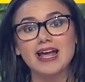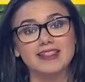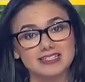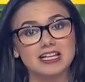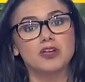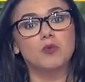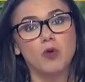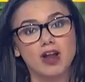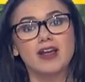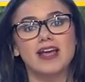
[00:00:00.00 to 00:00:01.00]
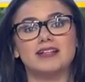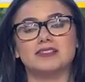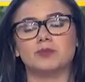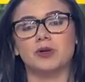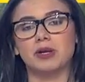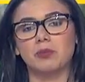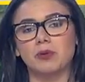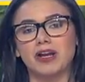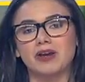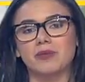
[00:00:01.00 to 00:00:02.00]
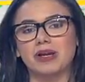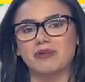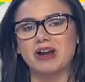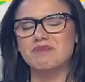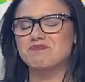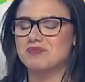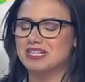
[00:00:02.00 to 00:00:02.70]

and that's how you want to end spring break week, right?